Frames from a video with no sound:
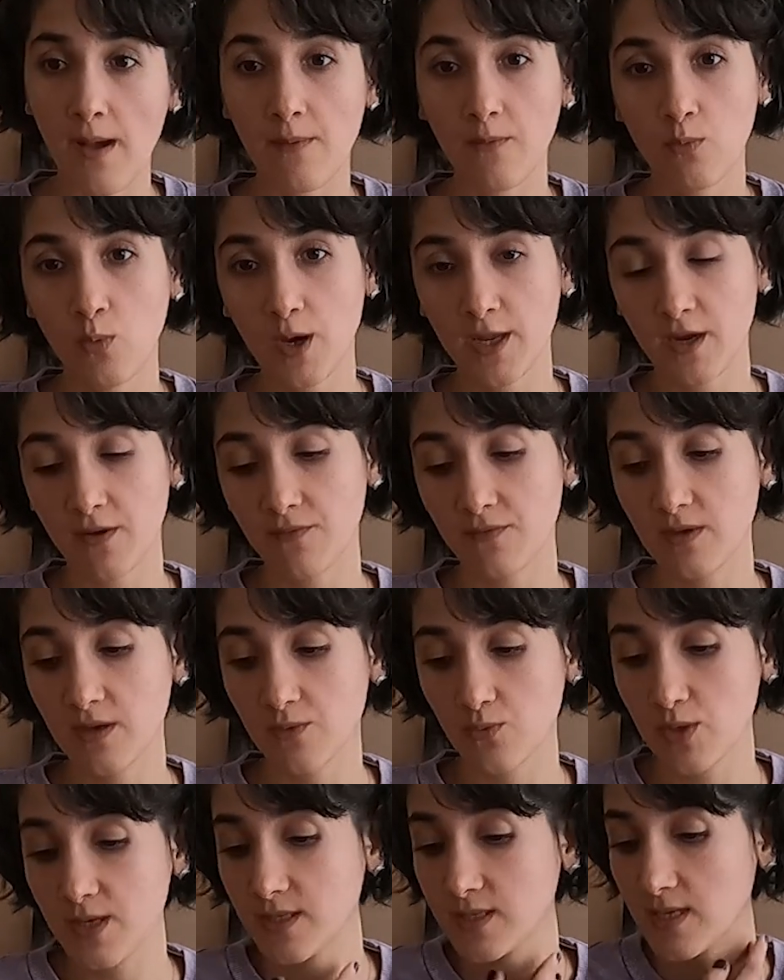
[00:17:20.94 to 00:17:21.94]
One of
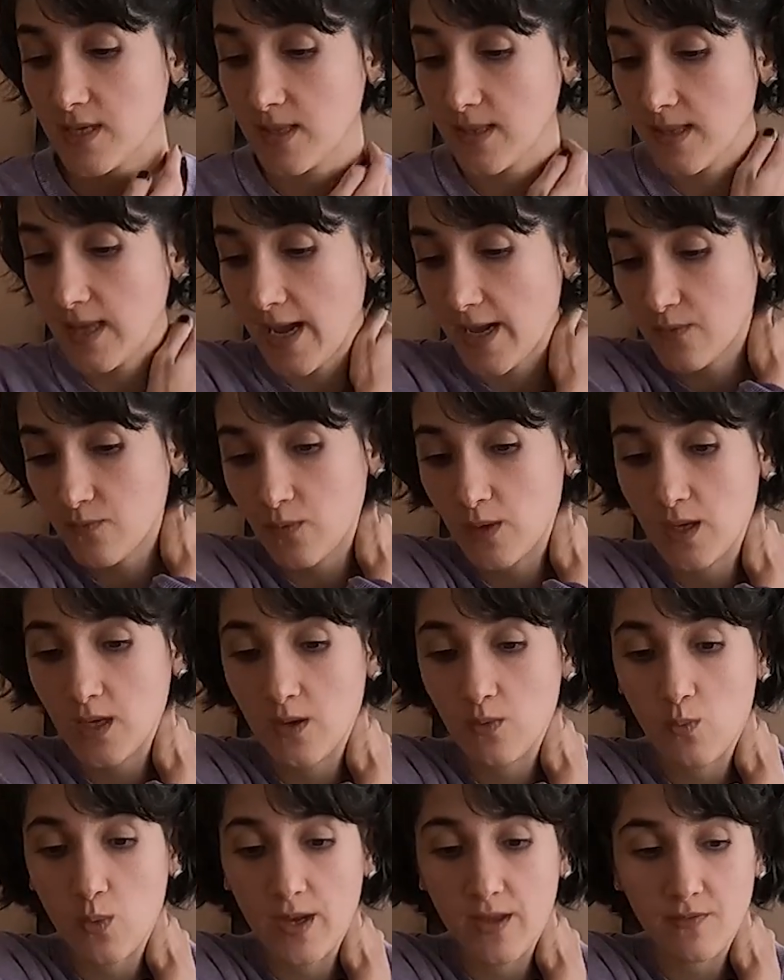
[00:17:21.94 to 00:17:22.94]
the reasons that
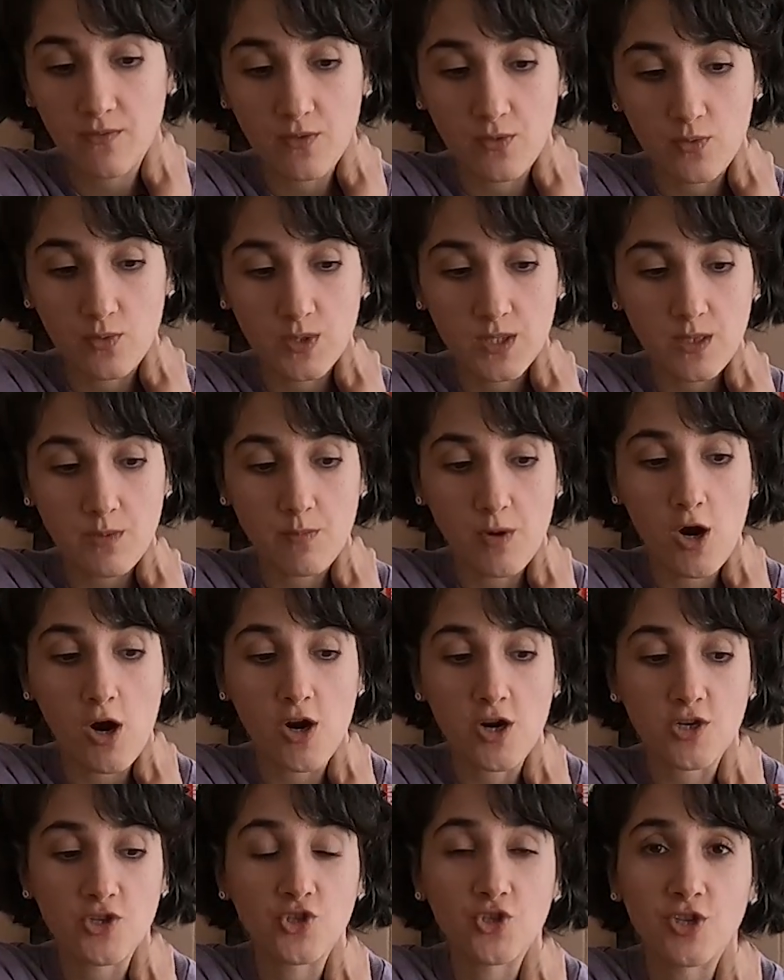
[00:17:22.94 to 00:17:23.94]
we went through some
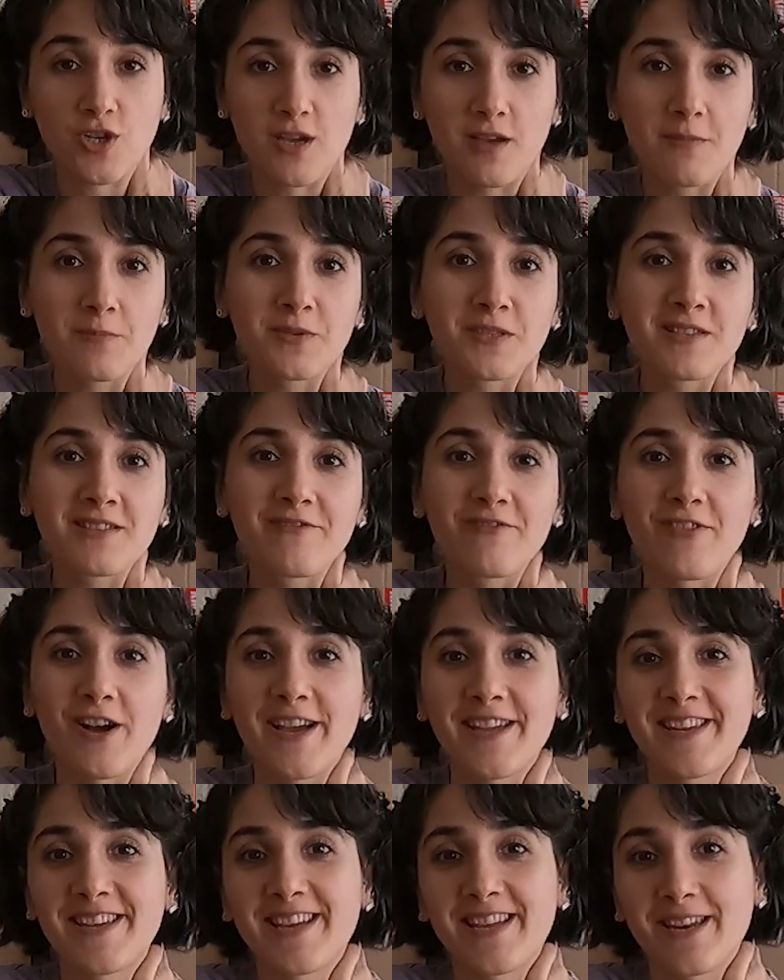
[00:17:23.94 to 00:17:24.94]
hardships
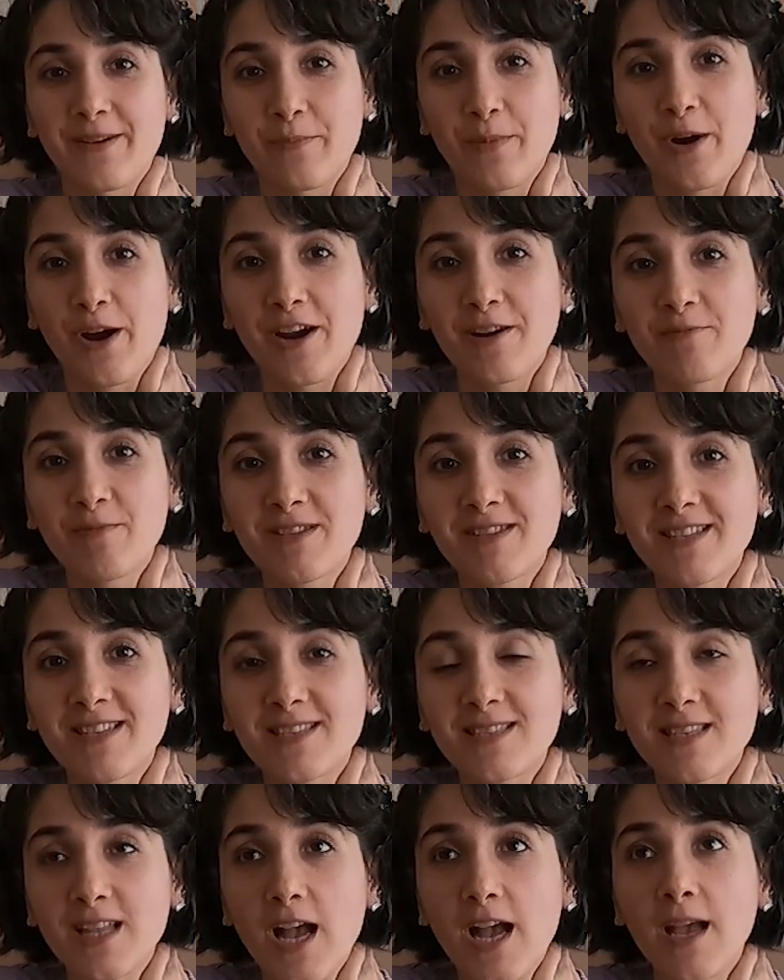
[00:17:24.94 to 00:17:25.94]
finding an apartment
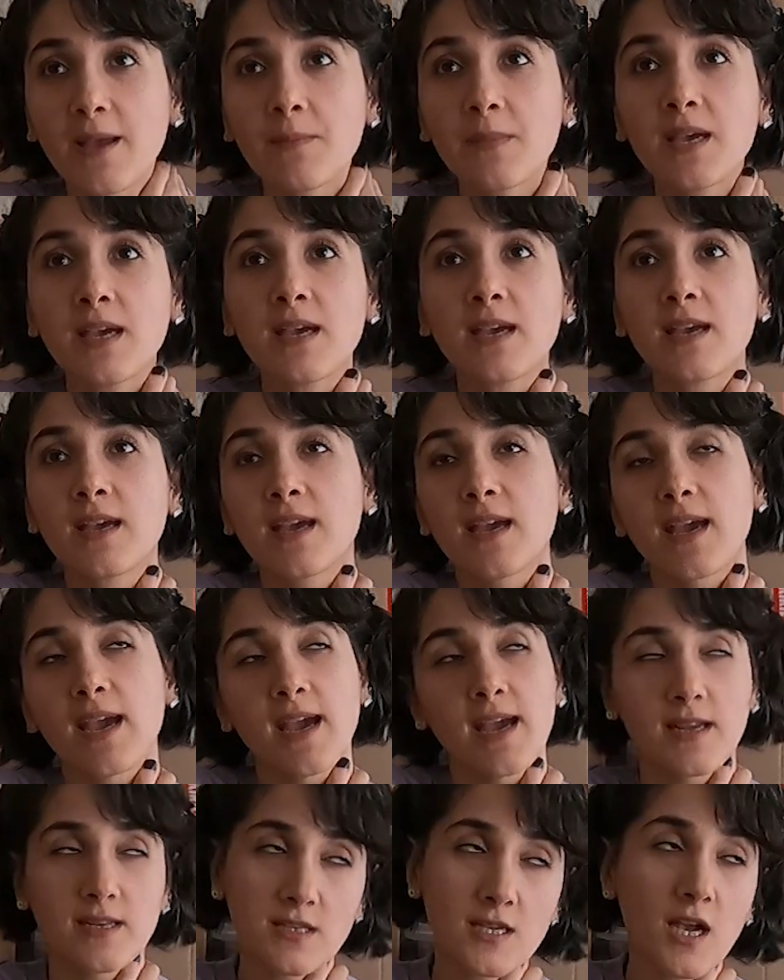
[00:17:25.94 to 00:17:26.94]
this time,
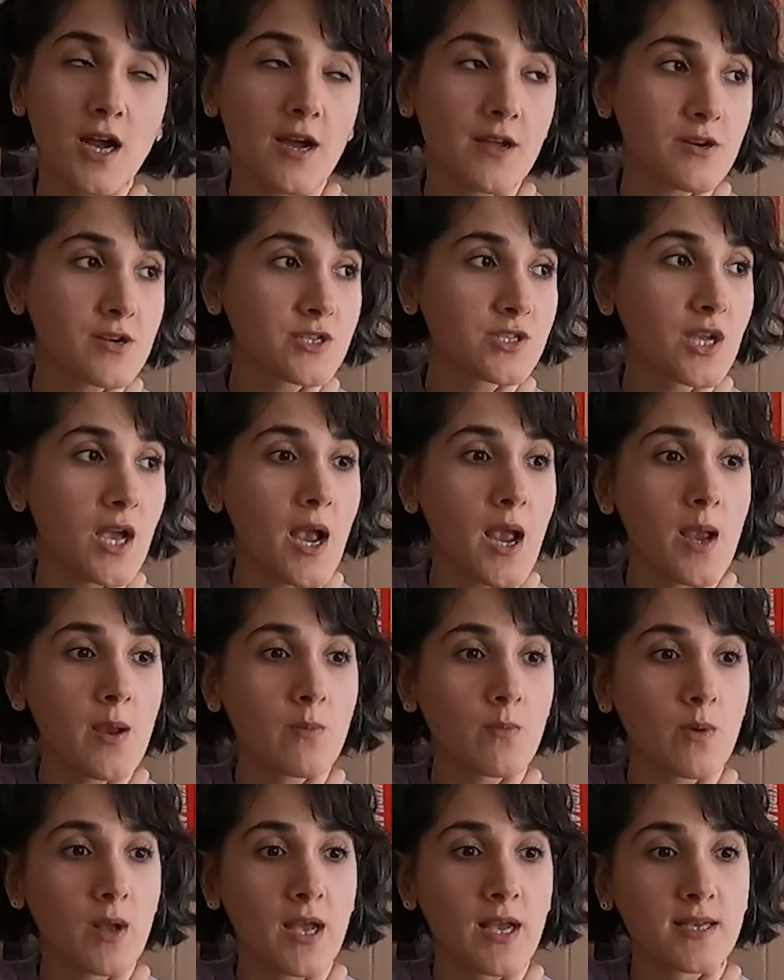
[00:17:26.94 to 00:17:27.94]
and the other time,
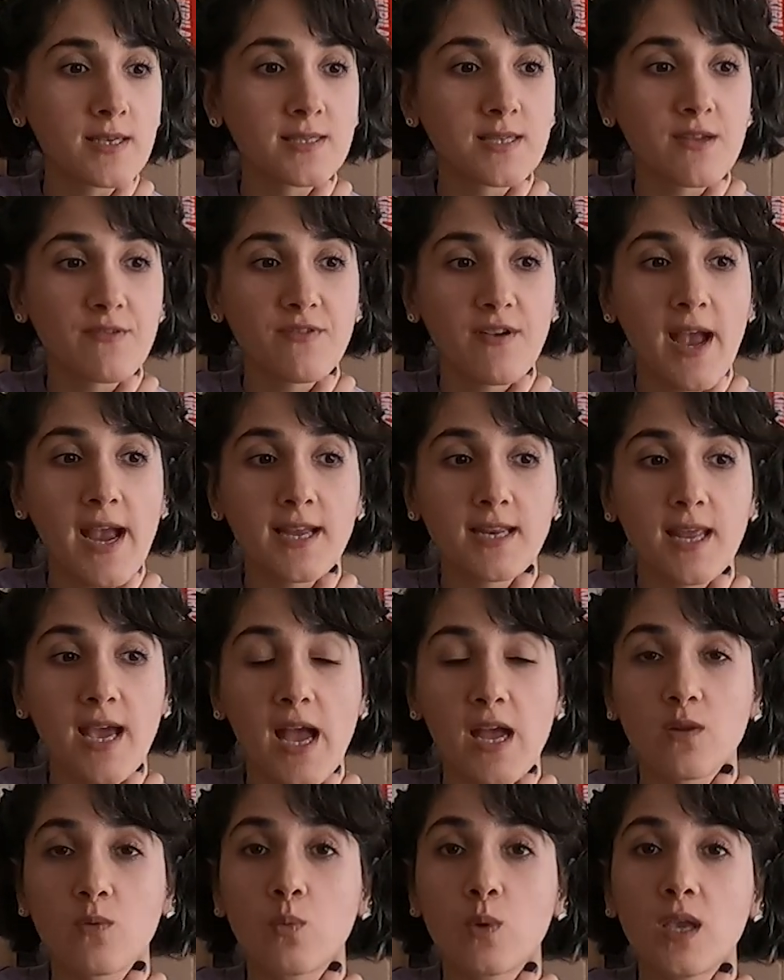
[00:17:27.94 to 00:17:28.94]
is the fact
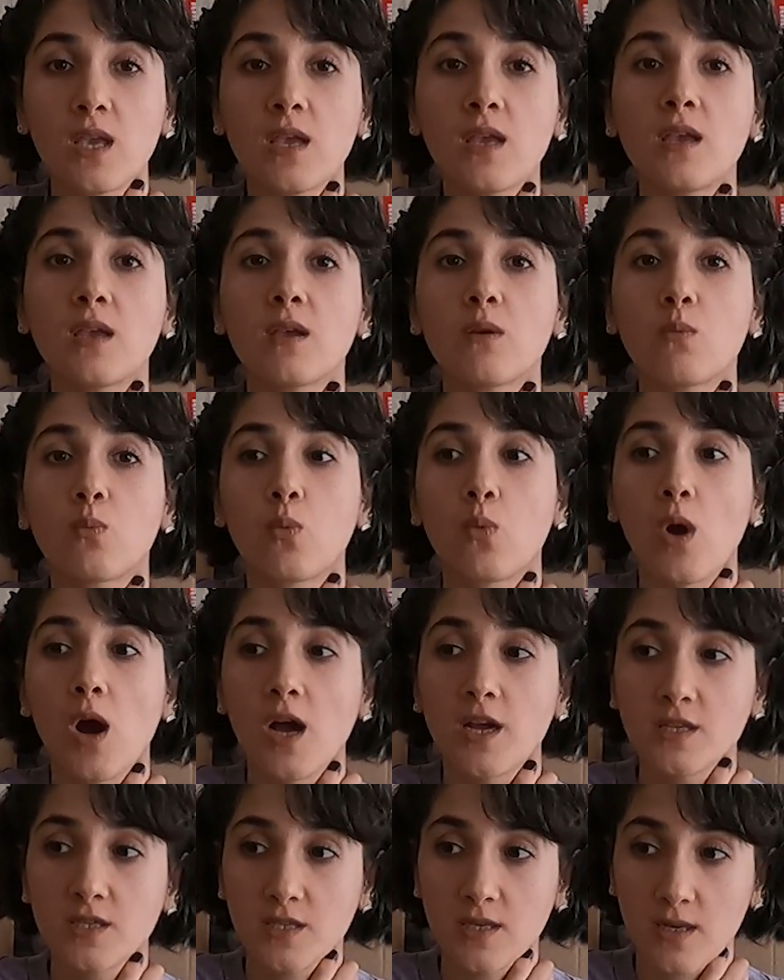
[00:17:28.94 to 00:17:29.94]
that we
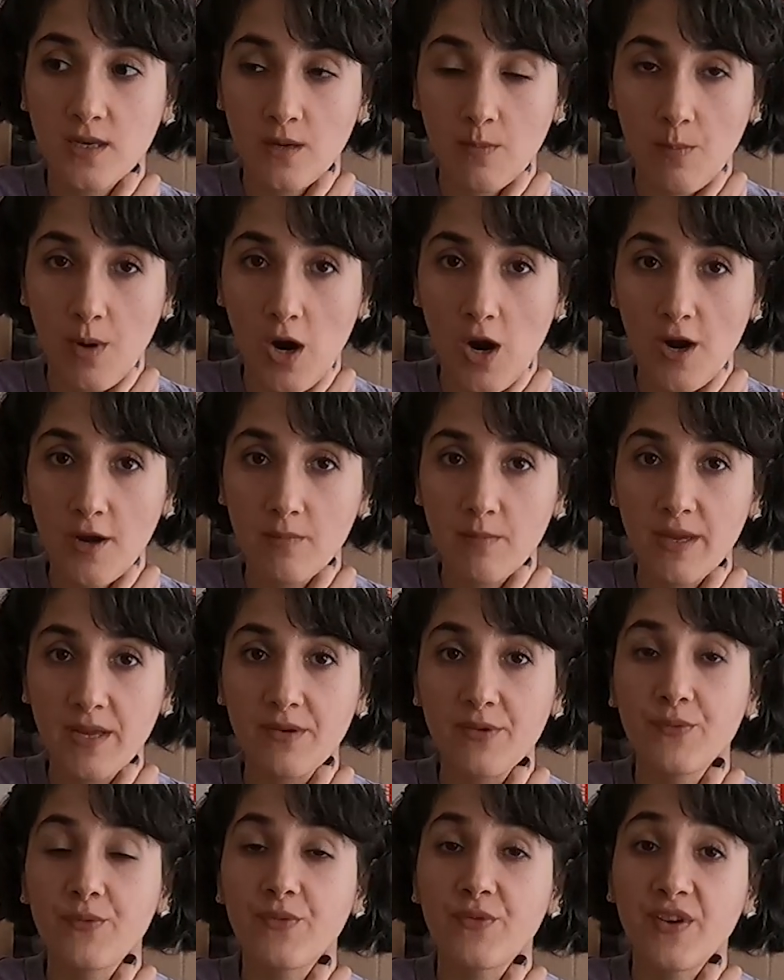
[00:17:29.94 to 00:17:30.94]
want an
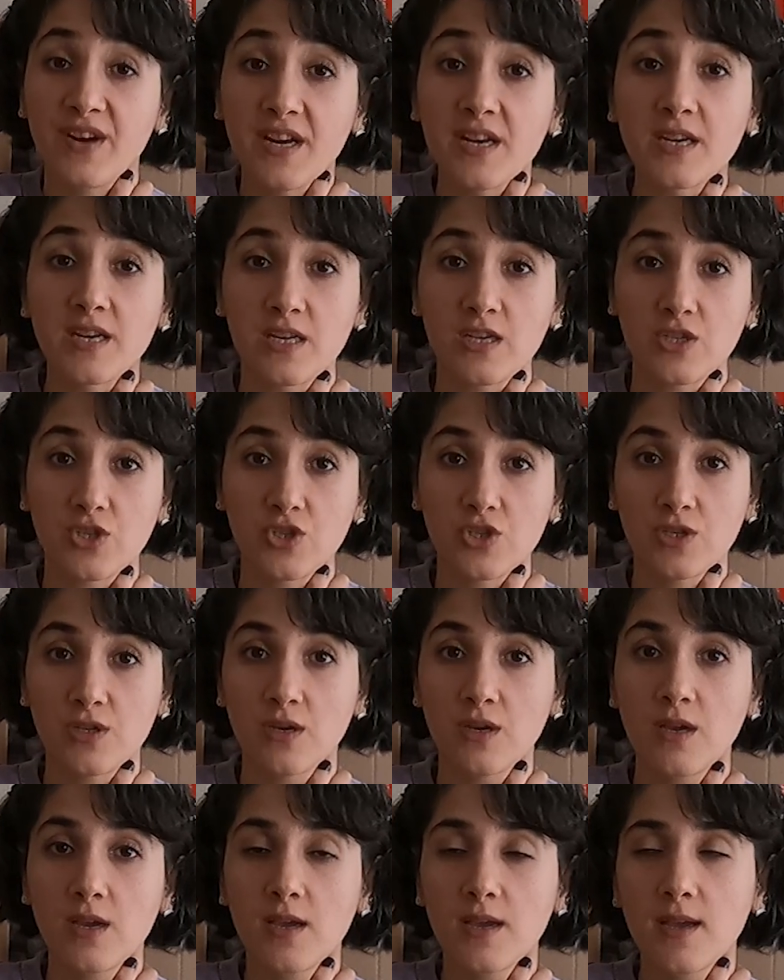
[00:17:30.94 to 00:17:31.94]
apartment furnished,
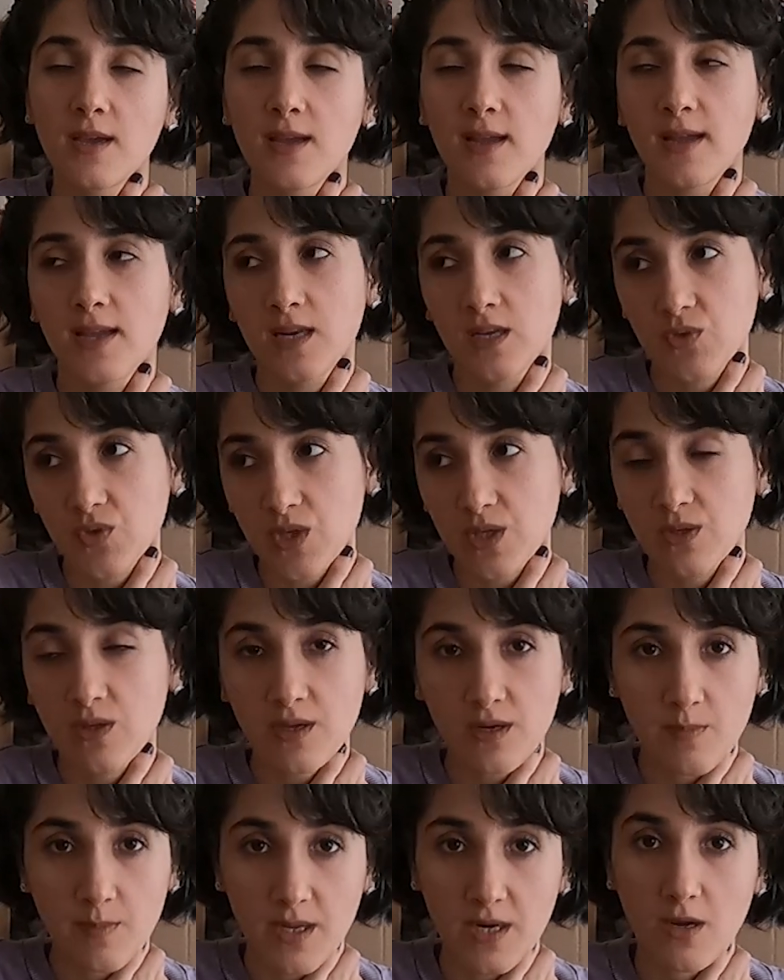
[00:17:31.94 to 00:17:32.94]
and it's a
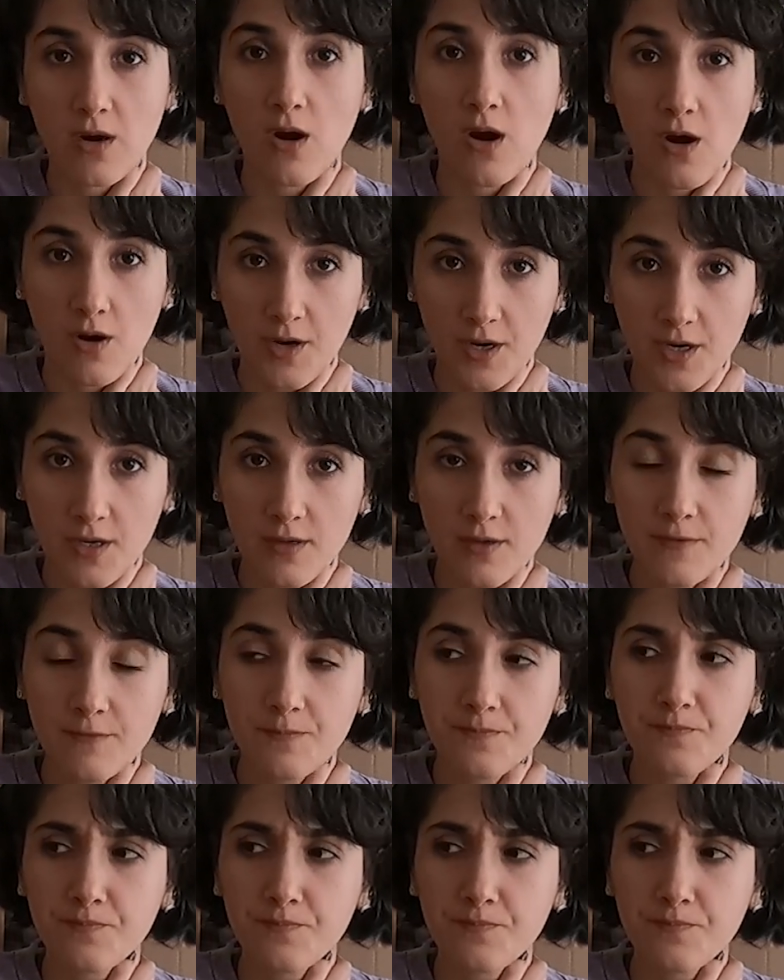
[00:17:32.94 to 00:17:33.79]
little bit hard.